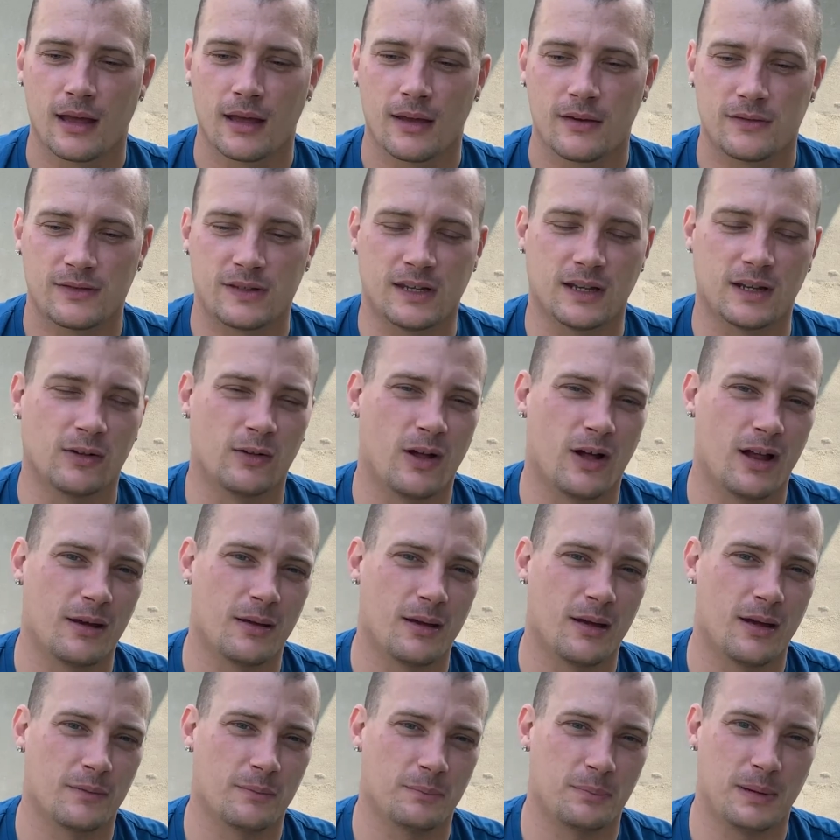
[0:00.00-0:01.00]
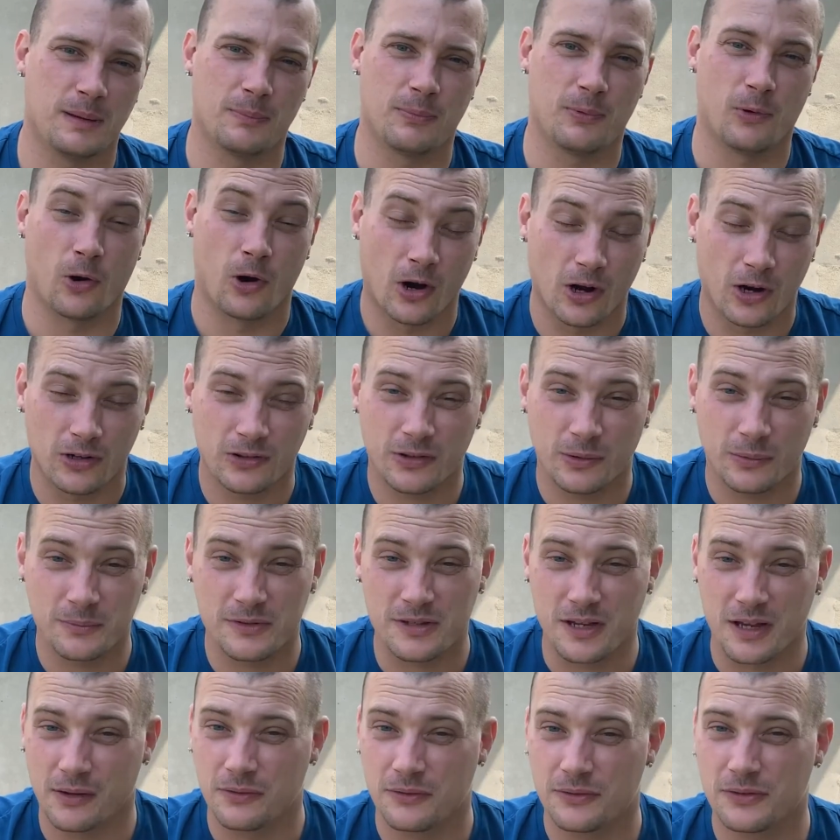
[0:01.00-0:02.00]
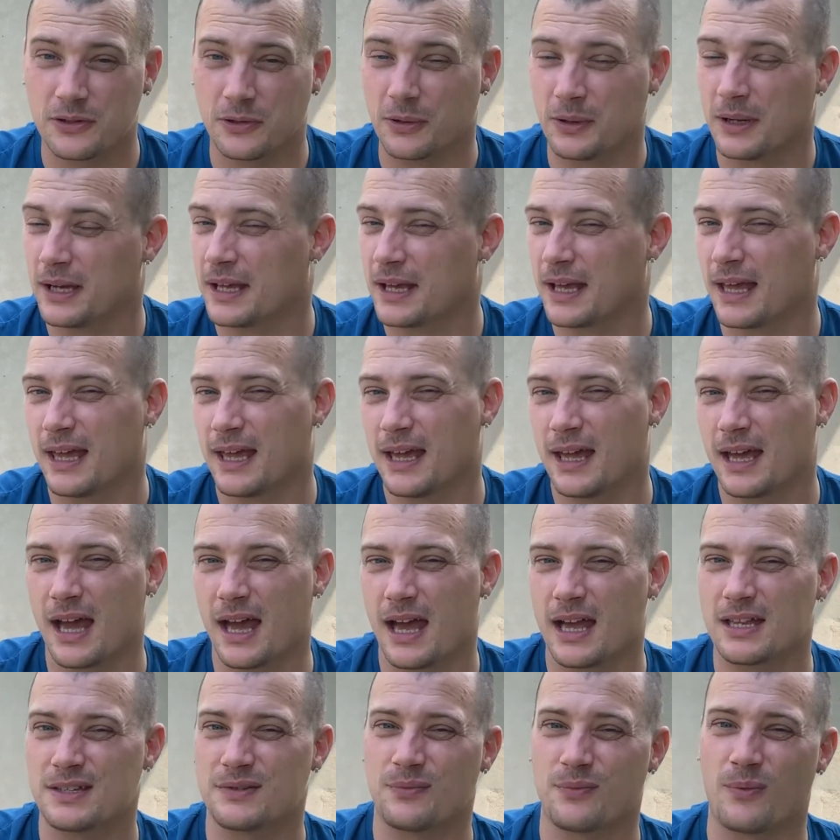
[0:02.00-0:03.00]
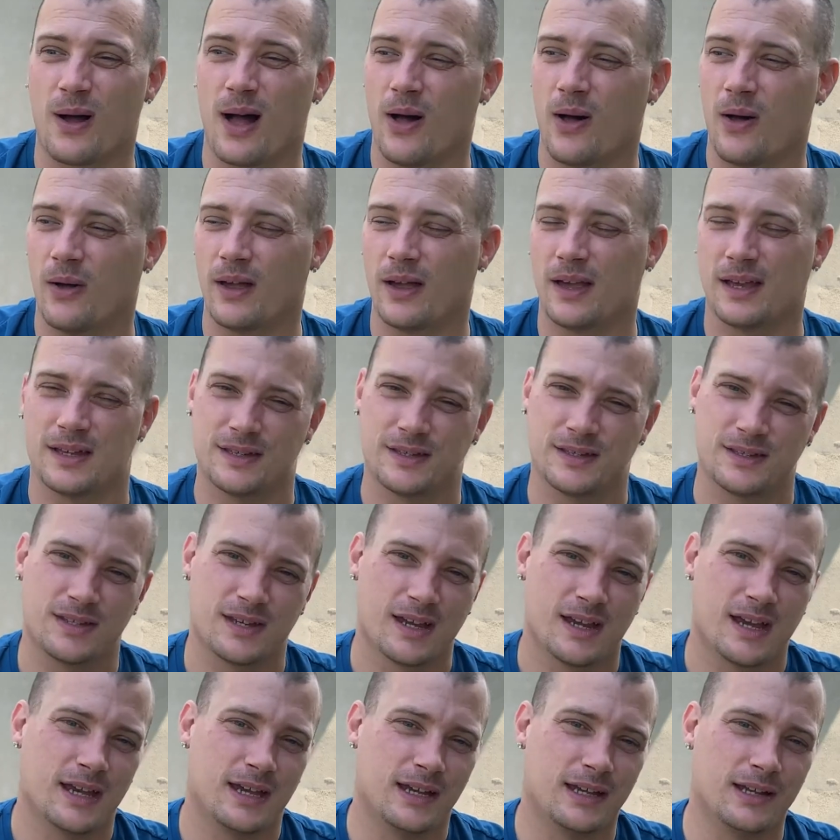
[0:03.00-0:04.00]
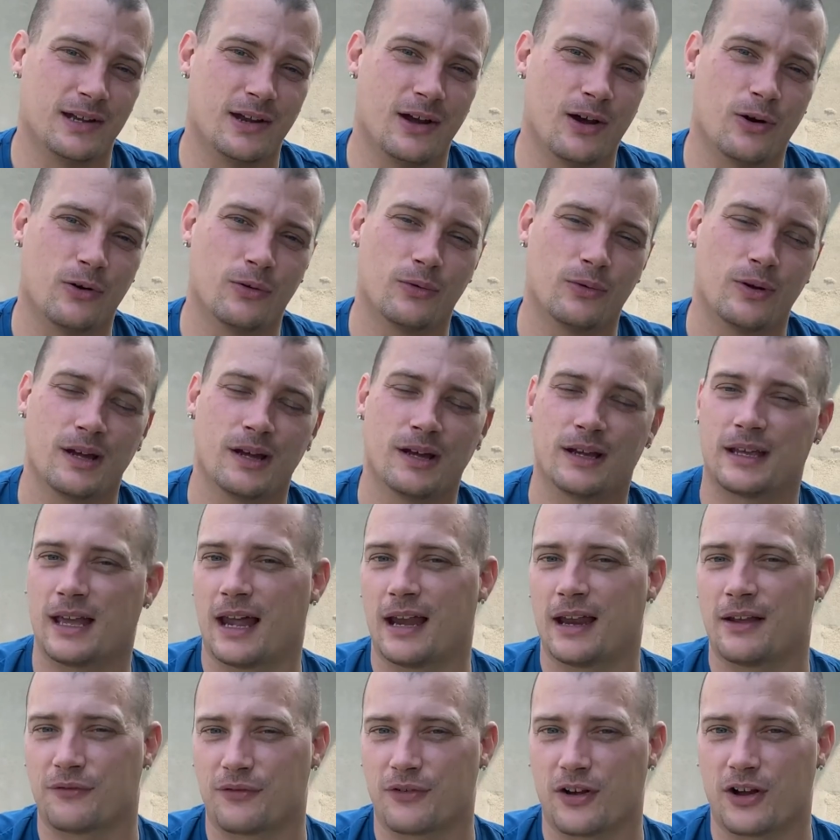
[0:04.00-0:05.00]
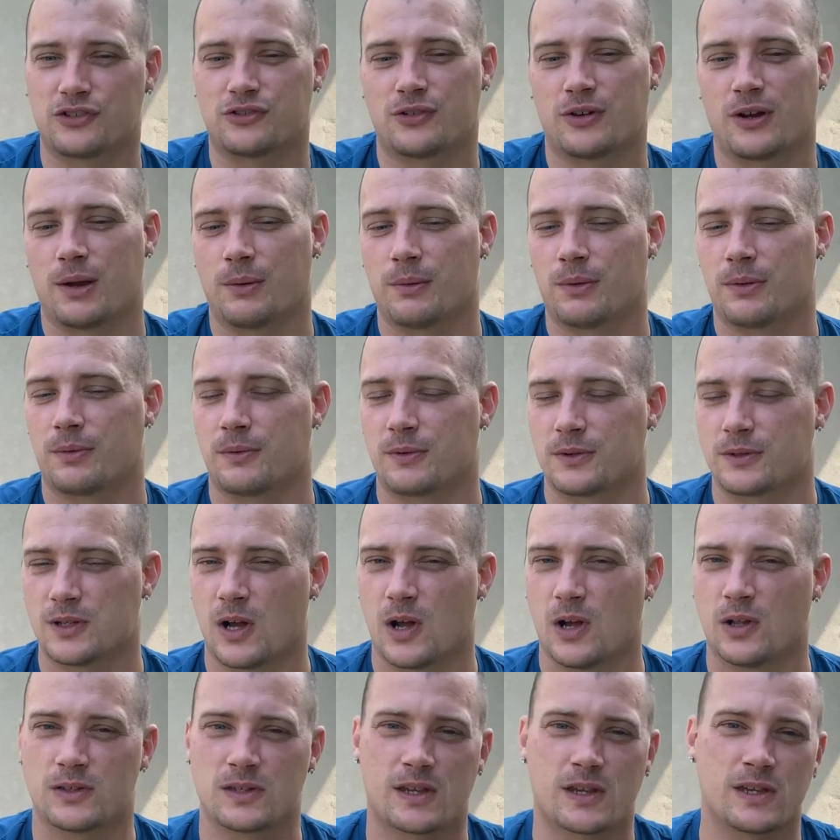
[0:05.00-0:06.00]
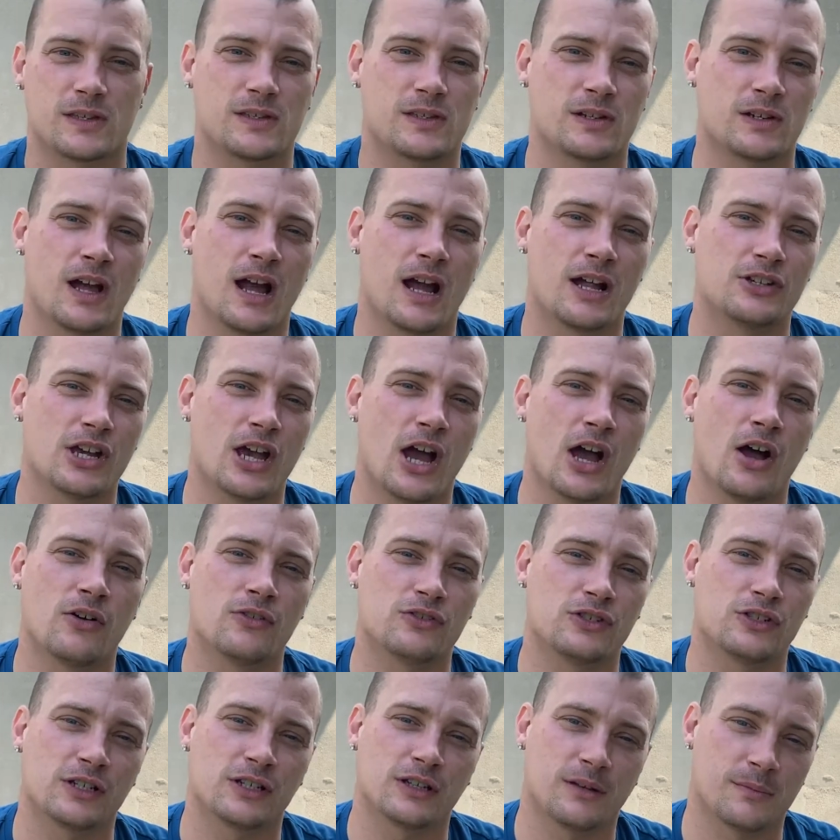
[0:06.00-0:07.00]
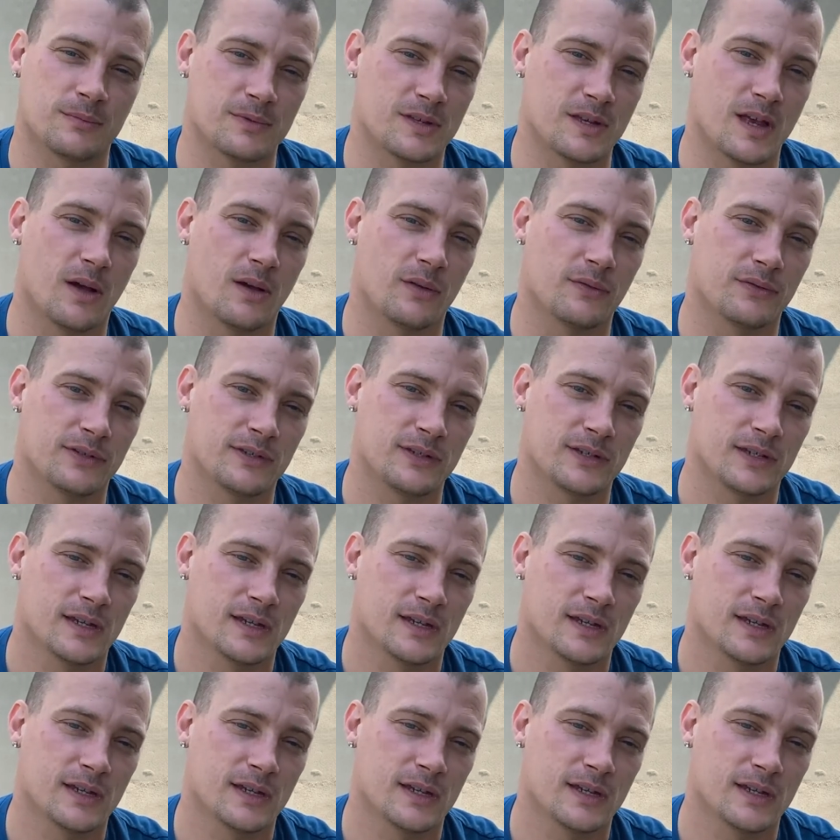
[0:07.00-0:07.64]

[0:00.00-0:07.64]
I've seen a lot of people hurt themselves doing it, as well as, getting frustrated with results because they're not challenging themselves.